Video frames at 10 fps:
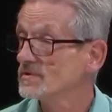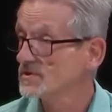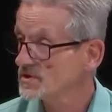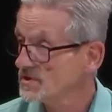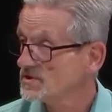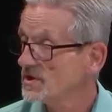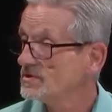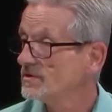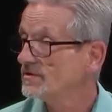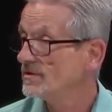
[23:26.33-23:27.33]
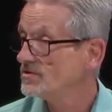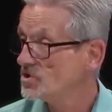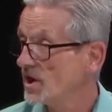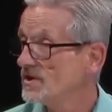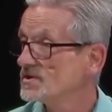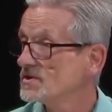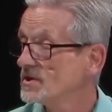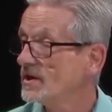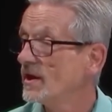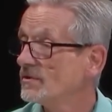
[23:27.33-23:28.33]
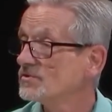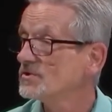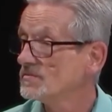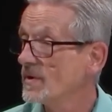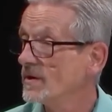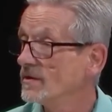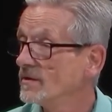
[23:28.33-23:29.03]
this decision to change the City Council's mind?